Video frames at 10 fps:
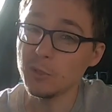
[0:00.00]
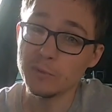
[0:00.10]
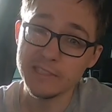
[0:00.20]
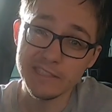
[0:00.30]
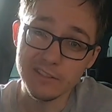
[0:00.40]

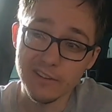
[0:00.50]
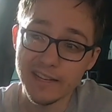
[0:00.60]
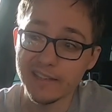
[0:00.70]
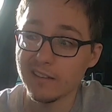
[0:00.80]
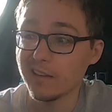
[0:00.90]
which isn't
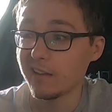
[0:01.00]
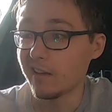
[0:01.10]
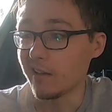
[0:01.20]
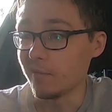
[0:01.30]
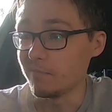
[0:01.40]
great.
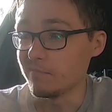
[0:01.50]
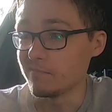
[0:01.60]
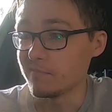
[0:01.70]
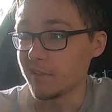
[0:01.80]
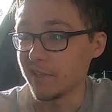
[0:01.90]

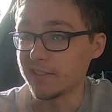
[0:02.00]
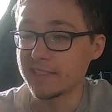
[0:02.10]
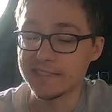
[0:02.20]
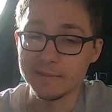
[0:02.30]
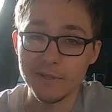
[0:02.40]
You know,
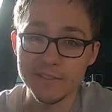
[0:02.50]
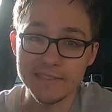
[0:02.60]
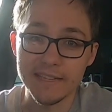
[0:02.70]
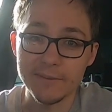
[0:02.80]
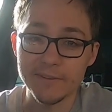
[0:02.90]
60 miles
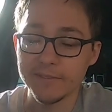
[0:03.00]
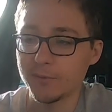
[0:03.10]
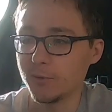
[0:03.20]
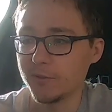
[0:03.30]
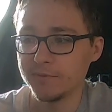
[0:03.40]
an hour
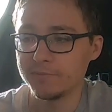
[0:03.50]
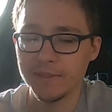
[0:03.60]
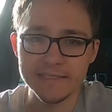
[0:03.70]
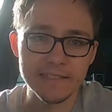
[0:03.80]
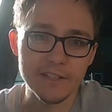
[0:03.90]
or
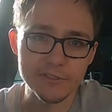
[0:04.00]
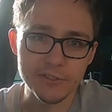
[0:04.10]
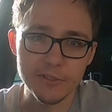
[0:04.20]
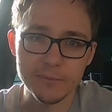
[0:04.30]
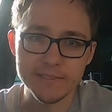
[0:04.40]
basically
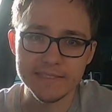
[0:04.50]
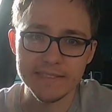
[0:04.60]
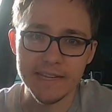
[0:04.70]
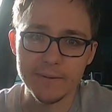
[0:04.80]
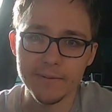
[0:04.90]
100 kilometers
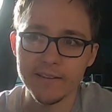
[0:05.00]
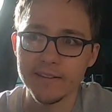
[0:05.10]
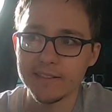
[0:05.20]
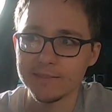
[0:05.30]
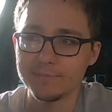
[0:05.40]
an hour,
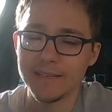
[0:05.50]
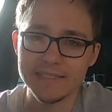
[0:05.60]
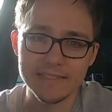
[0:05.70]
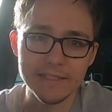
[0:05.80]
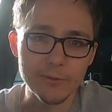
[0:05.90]

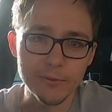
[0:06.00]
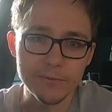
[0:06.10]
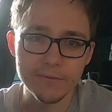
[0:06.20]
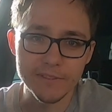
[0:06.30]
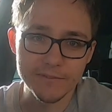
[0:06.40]
basically all
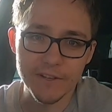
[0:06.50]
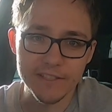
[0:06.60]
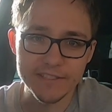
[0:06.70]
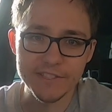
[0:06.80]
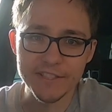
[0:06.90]
as
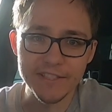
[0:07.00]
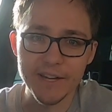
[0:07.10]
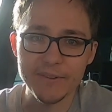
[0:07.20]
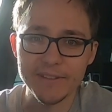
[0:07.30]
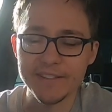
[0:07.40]
fast as you can
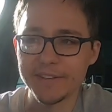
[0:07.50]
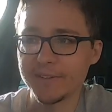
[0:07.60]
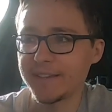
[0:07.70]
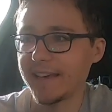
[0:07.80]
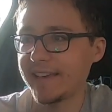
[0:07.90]
go in
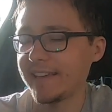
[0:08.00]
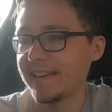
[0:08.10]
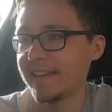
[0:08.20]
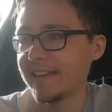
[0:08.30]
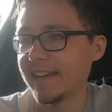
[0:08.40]
the UK.
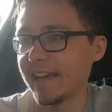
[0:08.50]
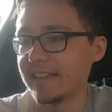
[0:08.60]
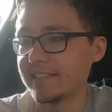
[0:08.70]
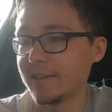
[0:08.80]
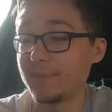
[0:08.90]

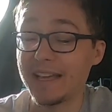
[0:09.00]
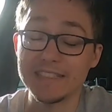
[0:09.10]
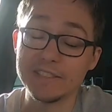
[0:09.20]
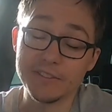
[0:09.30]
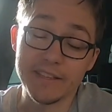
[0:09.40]
And that
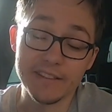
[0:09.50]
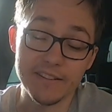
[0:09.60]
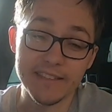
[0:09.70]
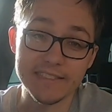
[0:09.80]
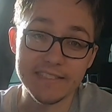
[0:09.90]
looking
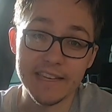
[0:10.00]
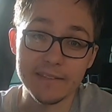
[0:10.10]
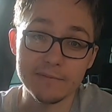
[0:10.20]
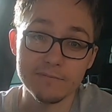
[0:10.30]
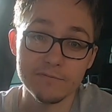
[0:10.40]
like it's
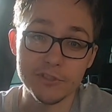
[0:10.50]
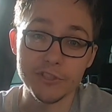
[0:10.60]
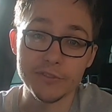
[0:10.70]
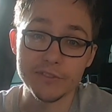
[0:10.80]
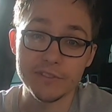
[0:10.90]
getting
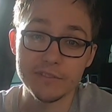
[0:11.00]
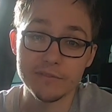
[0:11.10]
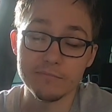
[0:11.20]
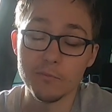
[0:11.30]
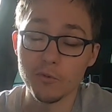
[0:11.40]
reduced
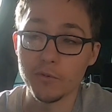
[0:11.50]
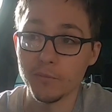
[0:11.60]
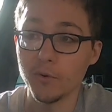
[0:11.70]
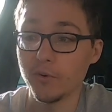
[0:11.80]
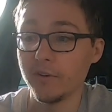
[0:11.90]
more and
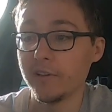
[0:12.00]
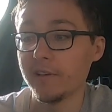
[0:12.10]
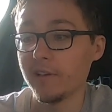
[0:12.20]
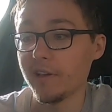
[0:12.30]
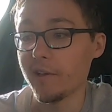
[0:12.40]
more,
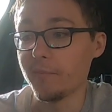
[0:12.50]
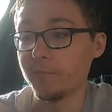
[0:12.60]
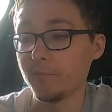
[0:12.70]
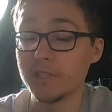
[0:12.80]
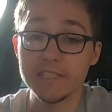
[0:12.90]

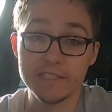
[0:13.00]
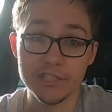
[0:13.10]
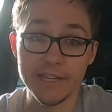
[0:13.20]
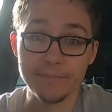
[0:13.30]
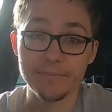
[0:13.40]
which is a
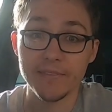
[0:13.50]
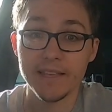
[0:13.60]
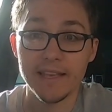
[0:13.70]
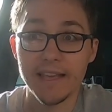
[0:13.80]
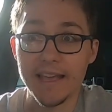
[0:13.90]
shame.
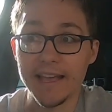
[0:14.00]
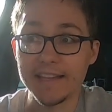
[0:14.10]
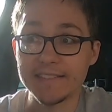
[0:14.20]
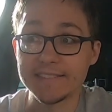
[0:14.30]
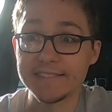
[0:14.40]

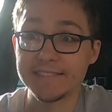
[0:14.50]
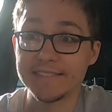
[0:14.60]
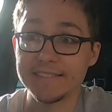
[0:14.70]
And